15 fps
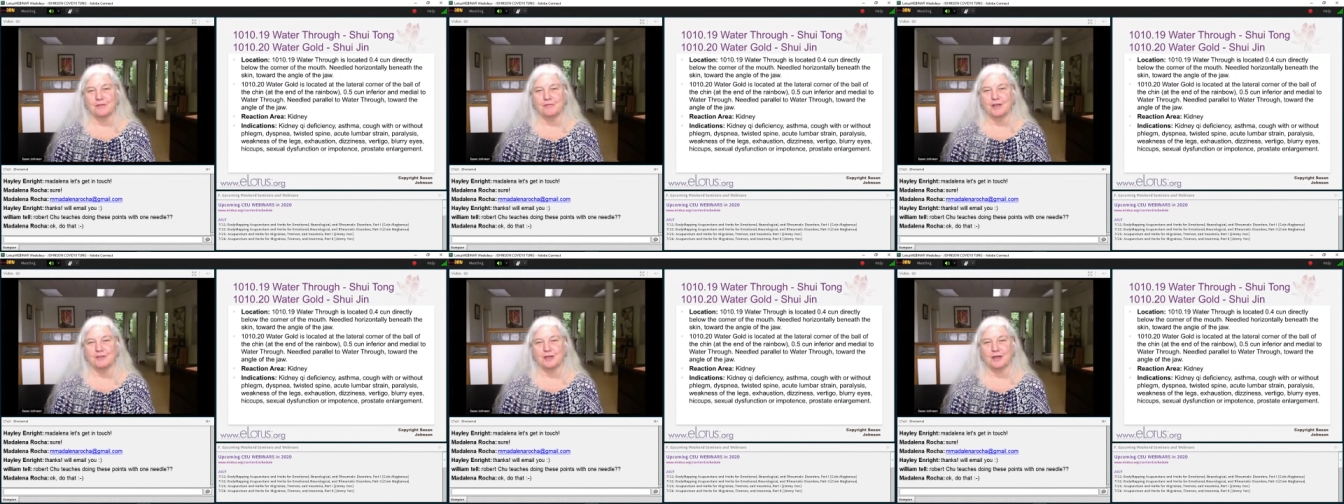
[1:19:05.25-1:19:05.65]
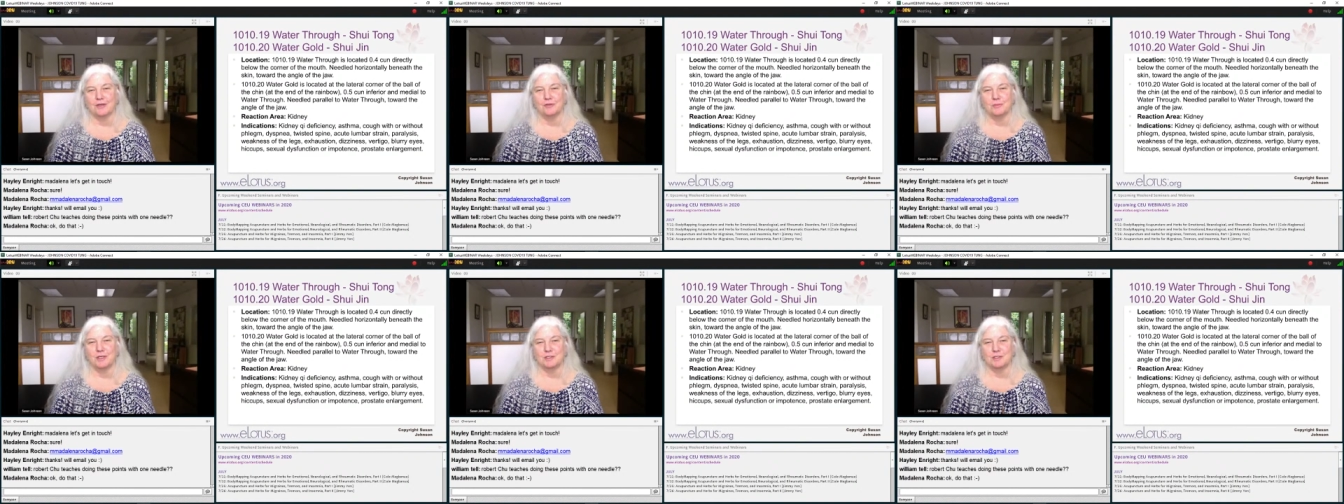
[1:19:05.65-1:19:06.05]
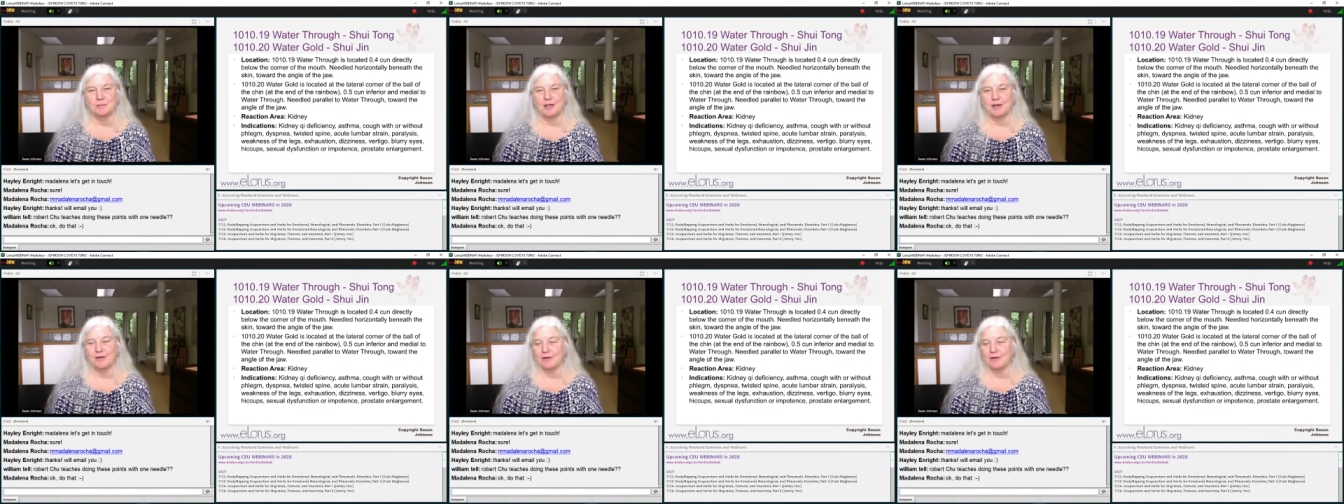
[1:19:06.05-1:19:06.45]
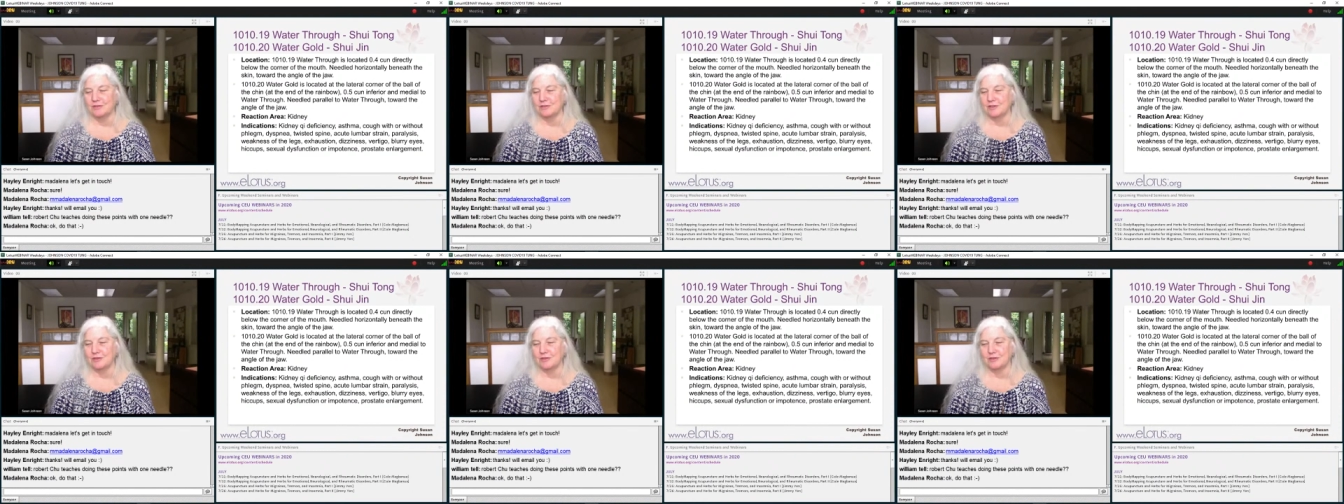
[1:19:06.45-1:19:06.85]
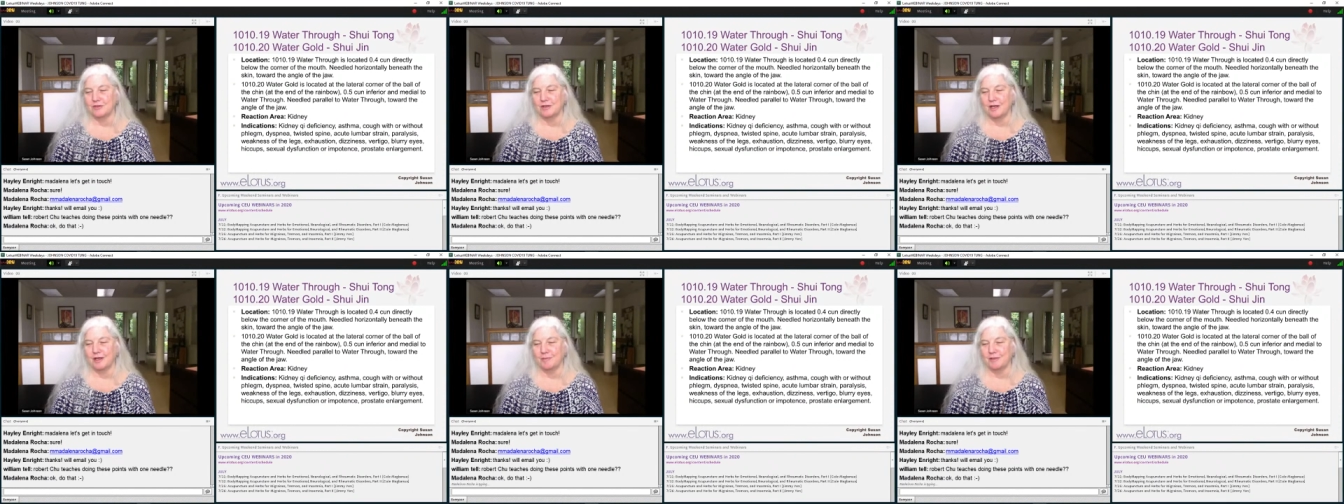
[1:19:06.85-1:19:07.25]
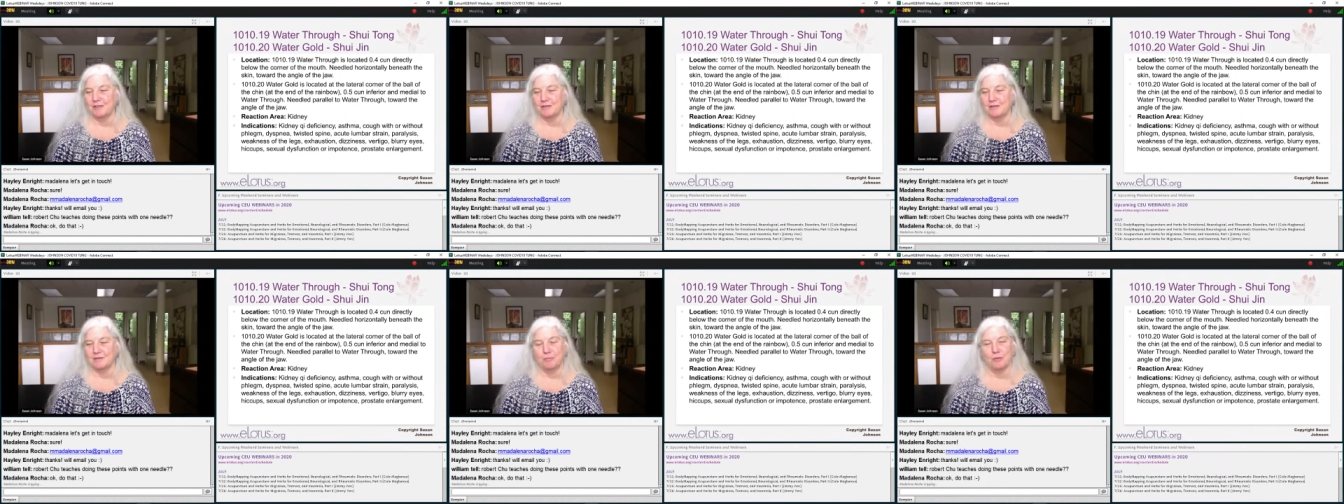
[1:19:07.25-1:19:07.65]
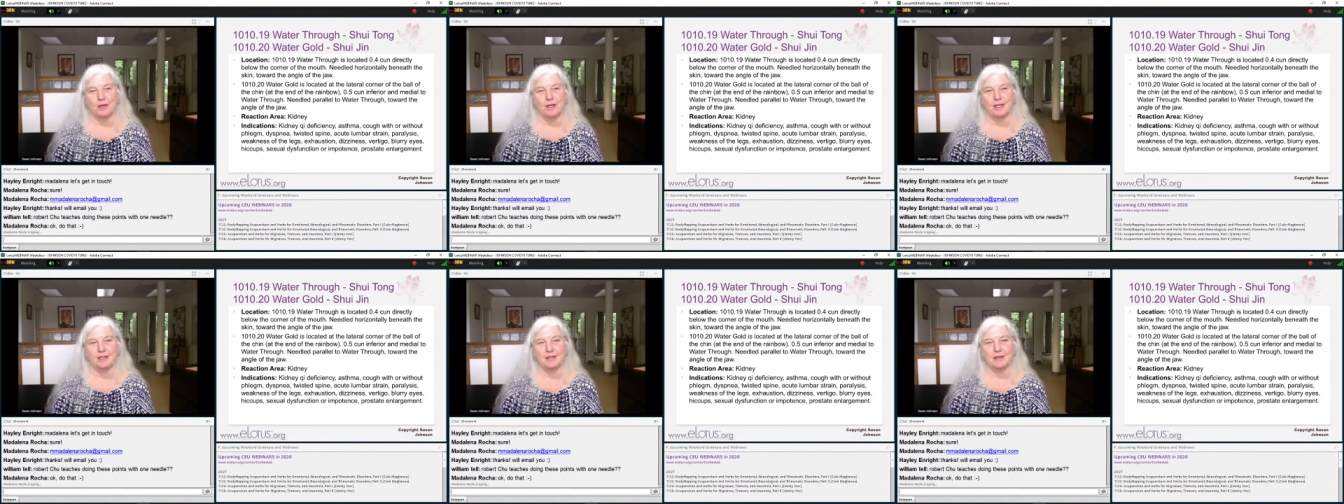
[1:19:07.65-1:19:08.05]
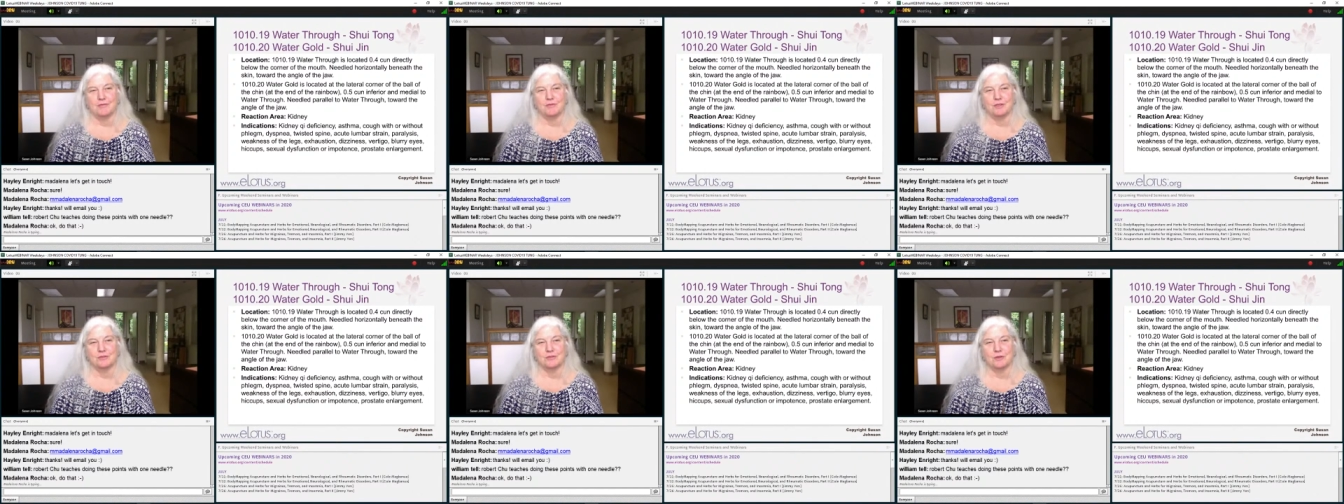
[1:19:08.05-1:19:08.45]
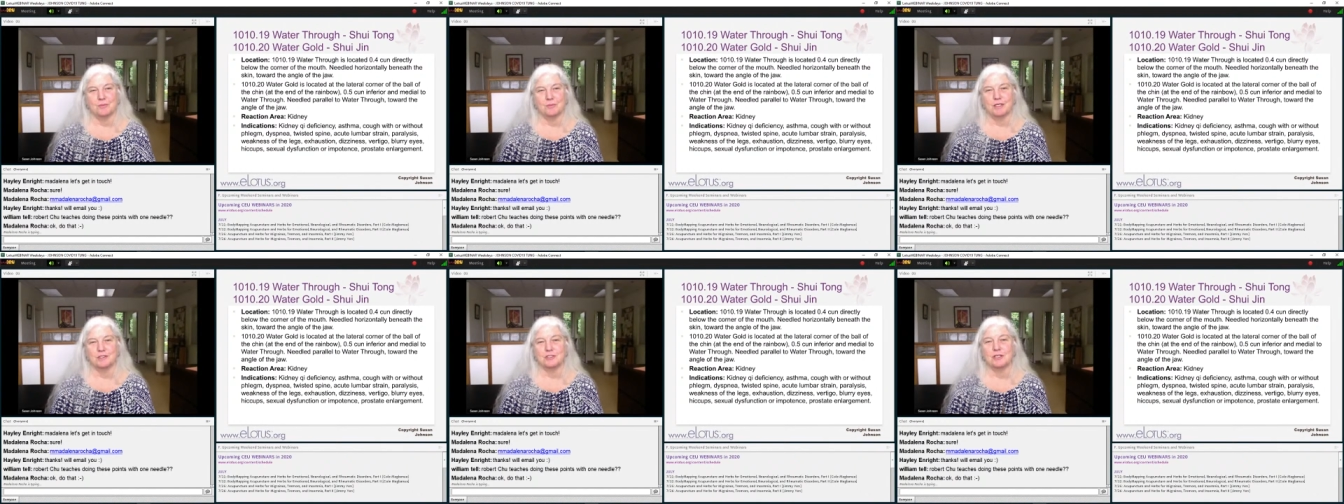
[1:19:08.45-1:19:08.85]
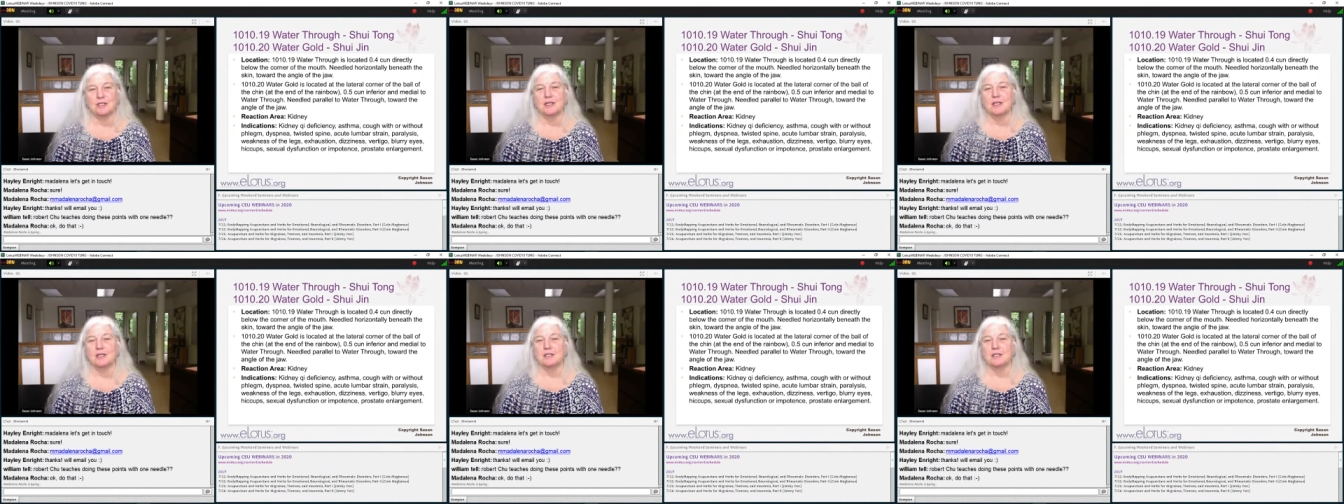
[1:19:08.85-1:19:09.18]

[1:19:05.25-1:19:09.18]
If I talk too much about her, I'll start to cry because boy, I loved her so much.